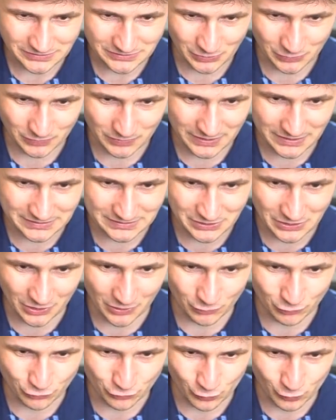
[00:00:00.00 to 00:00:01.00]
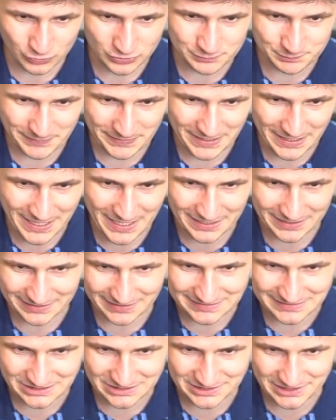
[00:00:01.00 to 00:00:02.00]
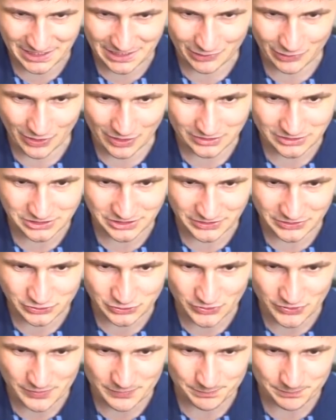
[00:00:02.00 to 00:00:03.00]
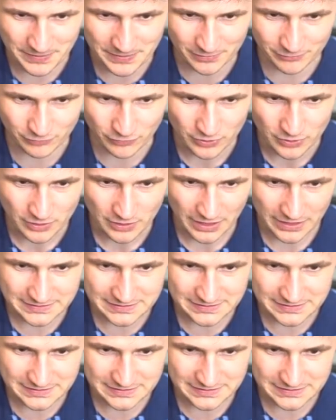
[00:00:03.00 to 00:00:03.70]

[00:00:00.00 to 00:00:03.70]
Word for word: So let's go full speed ahead. Let's just get launched into the pit of... I